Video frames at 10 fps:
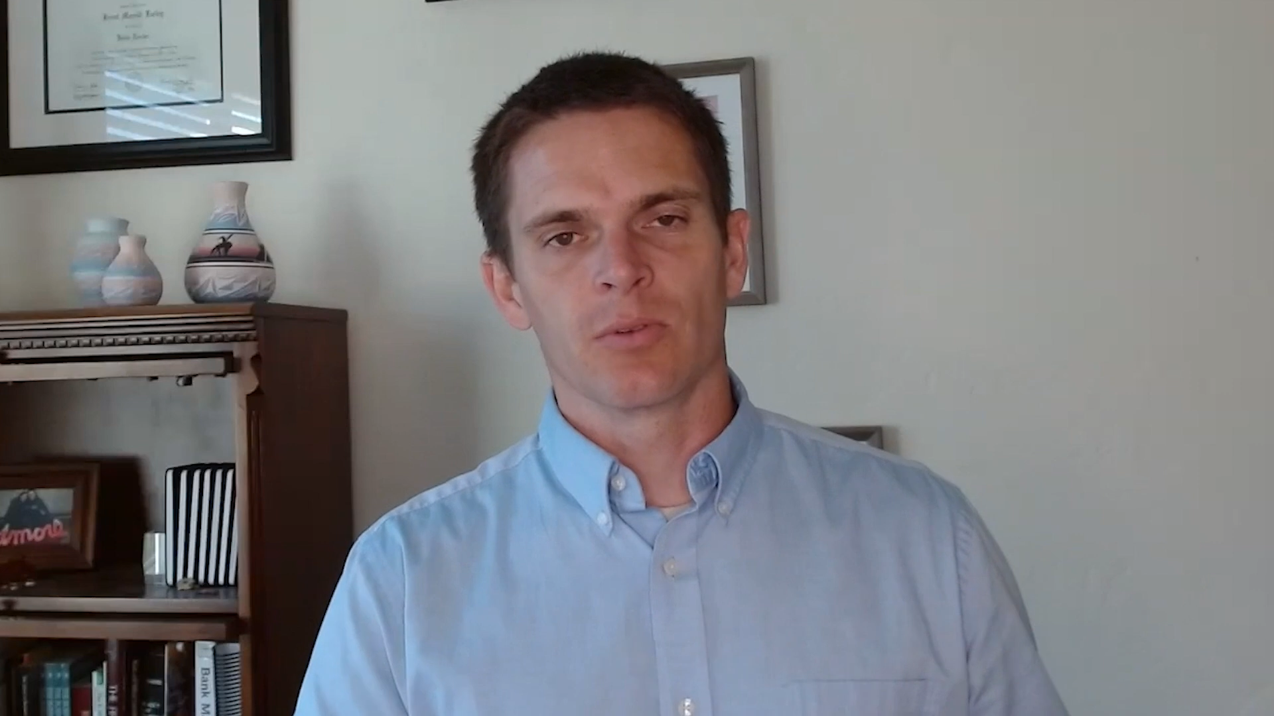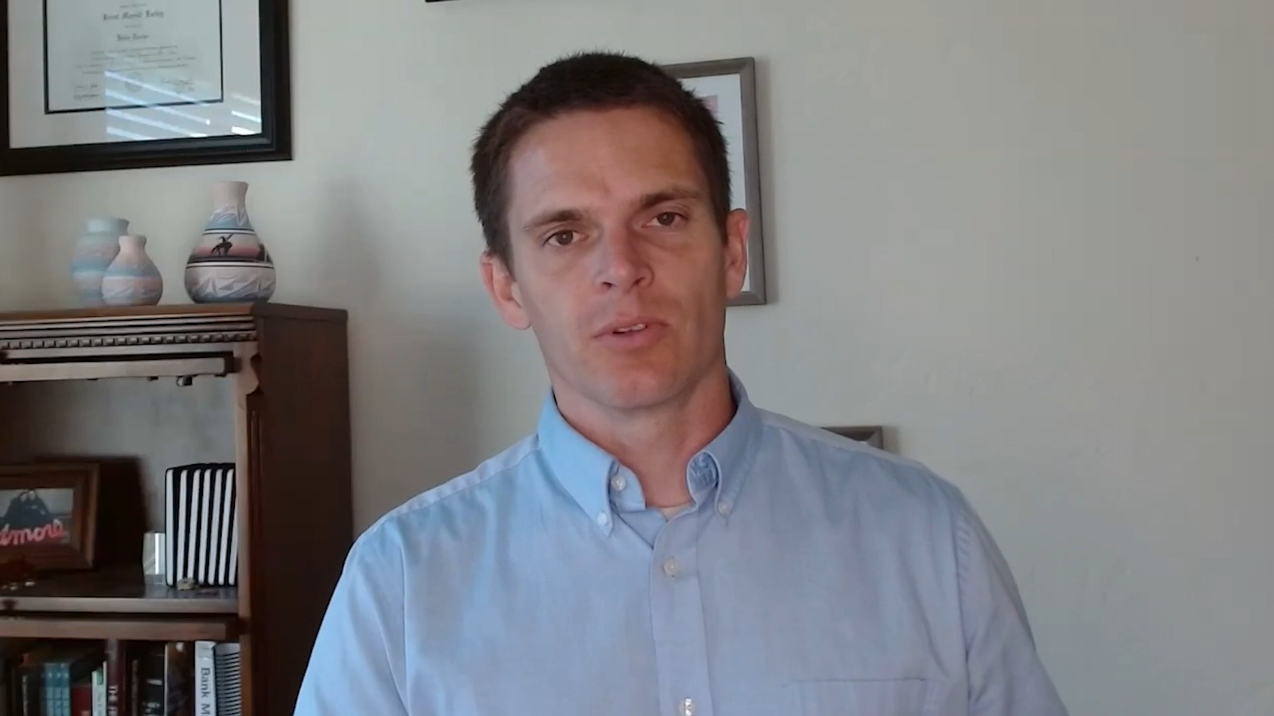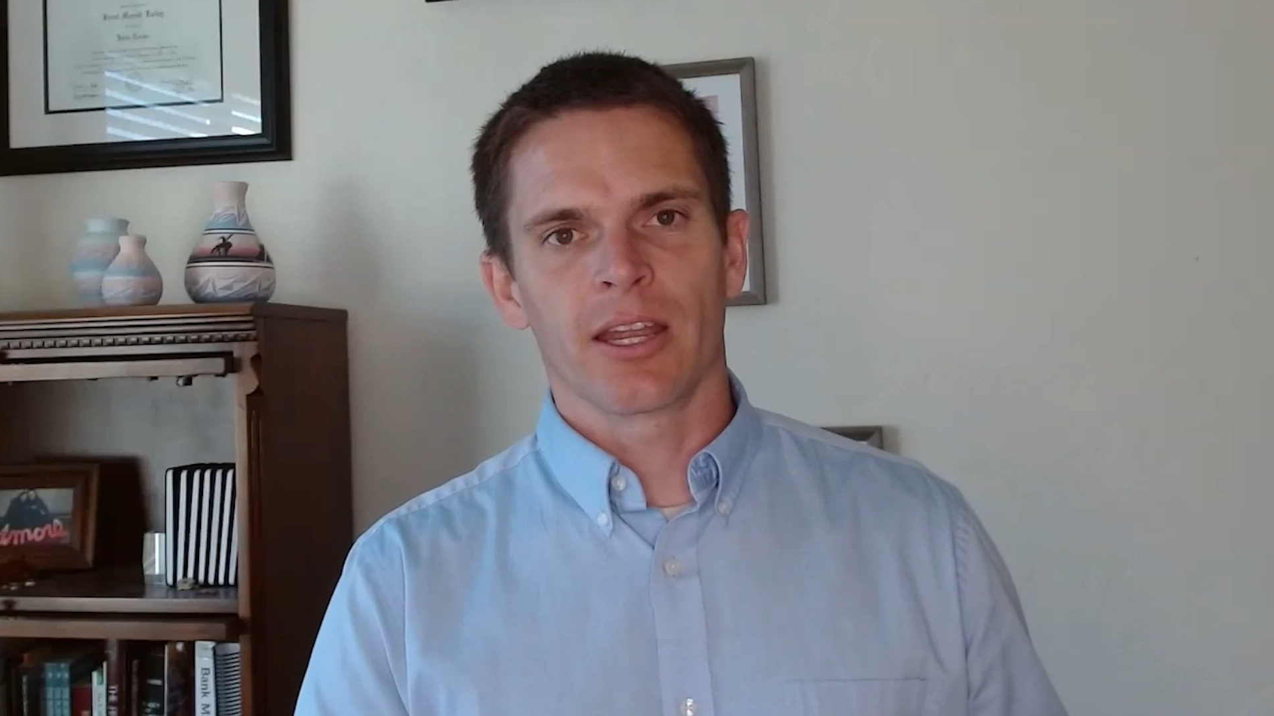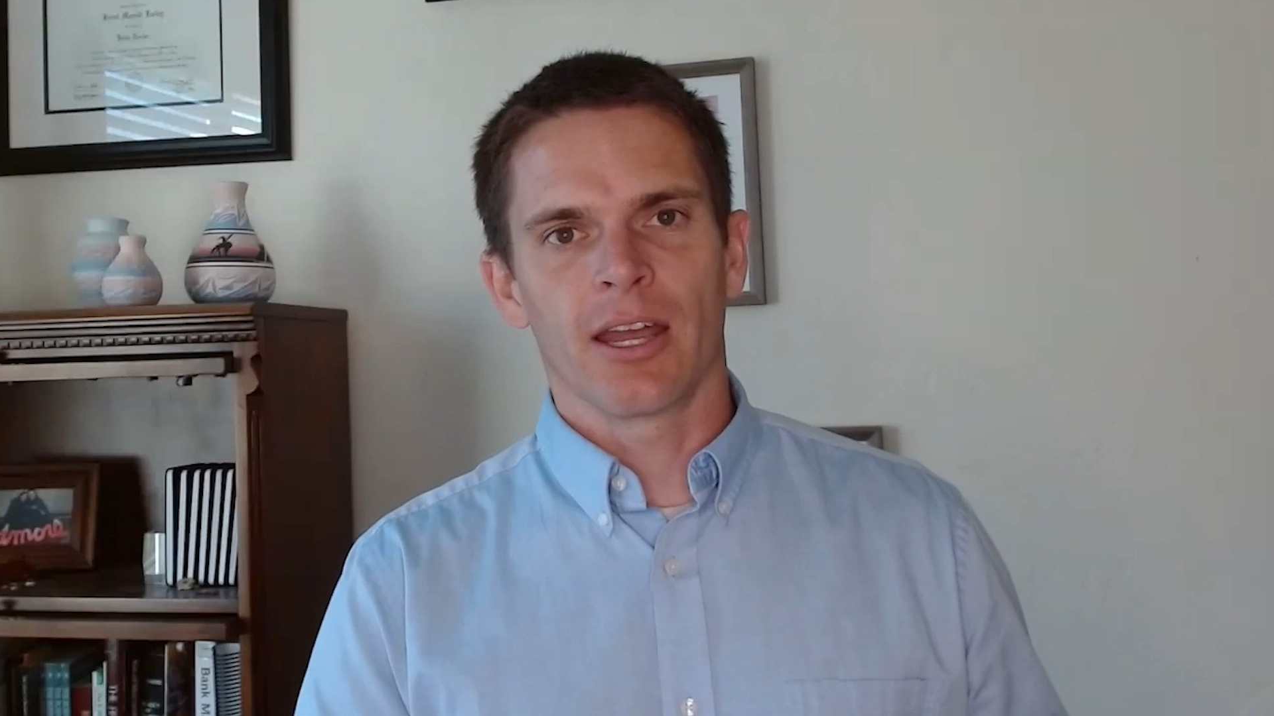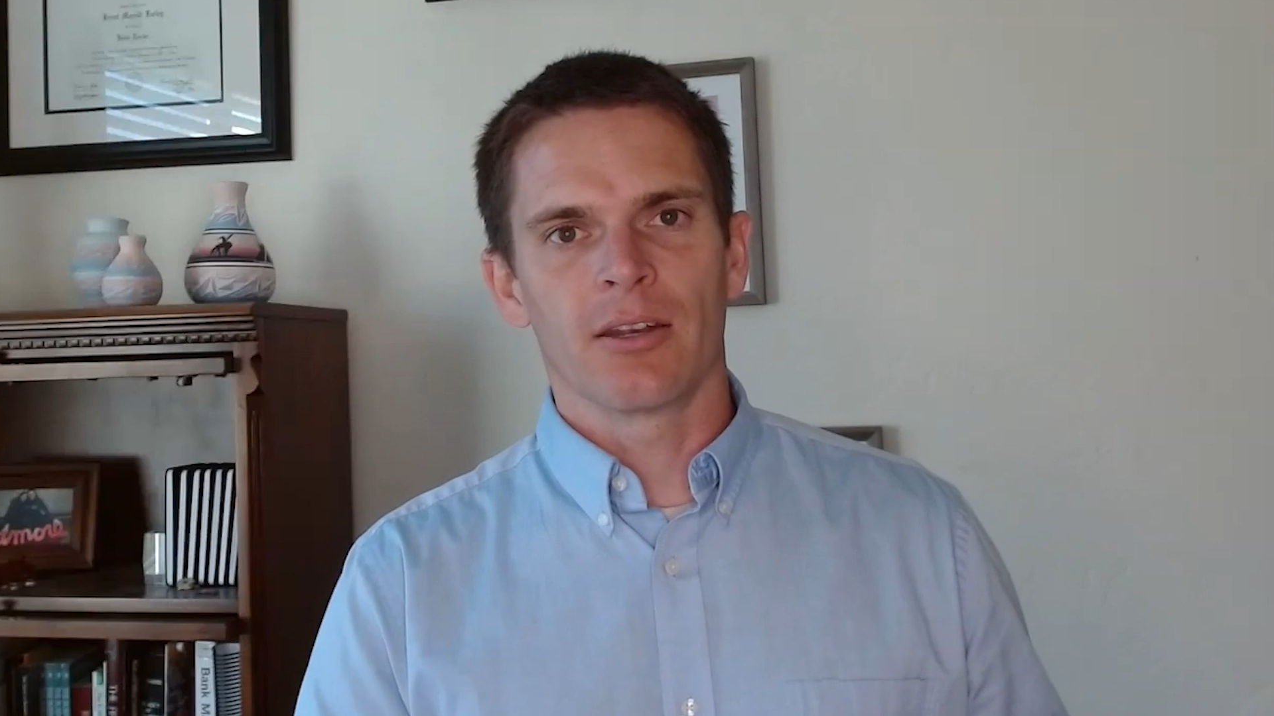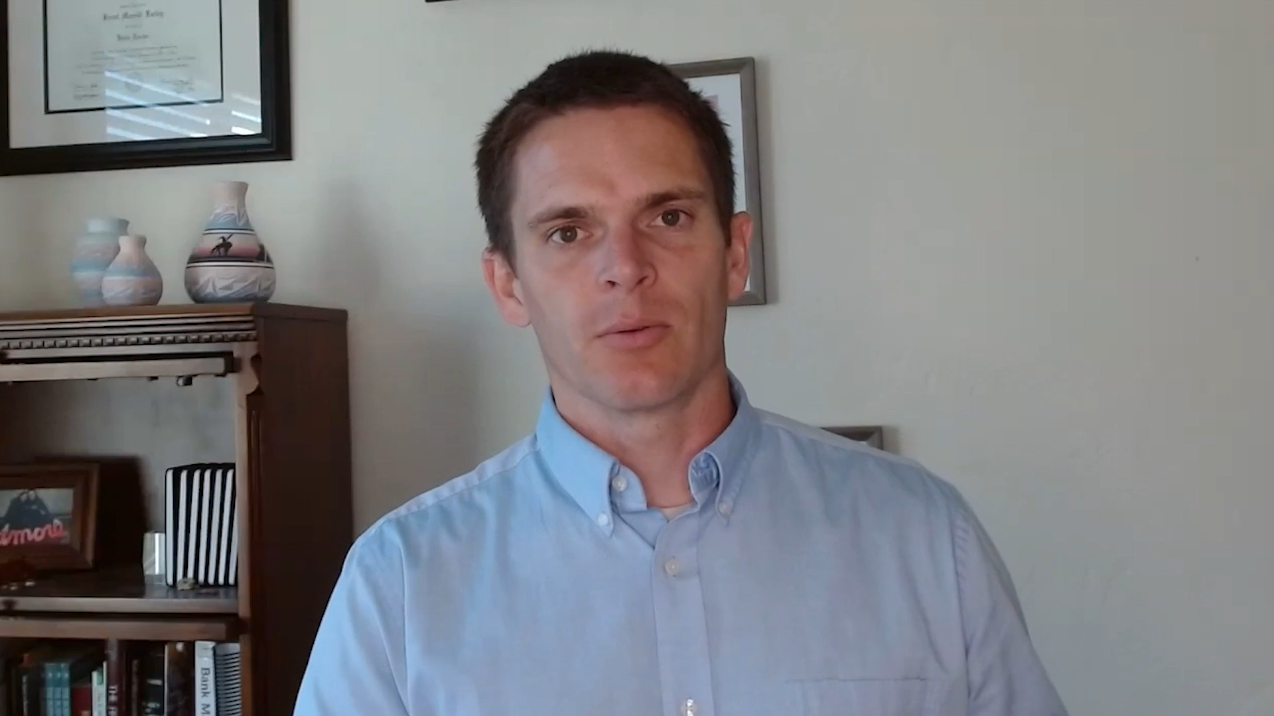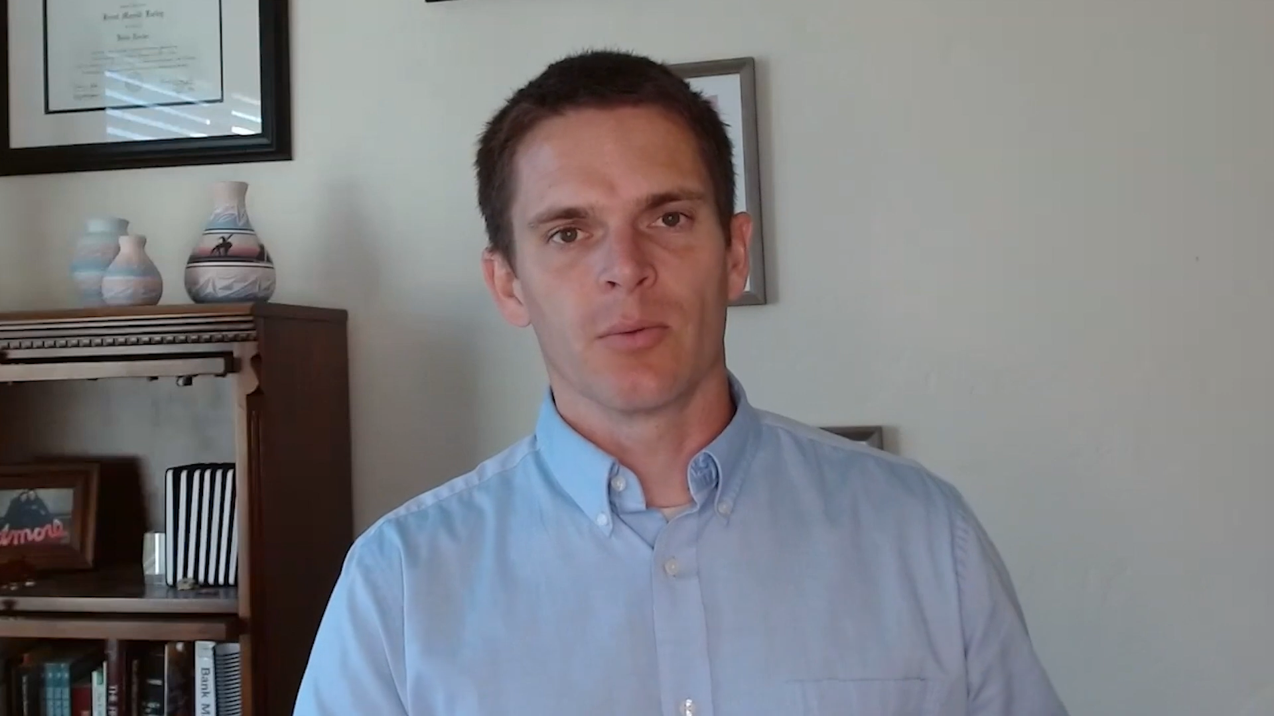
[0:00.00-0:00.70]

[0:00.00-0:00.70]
we'll look at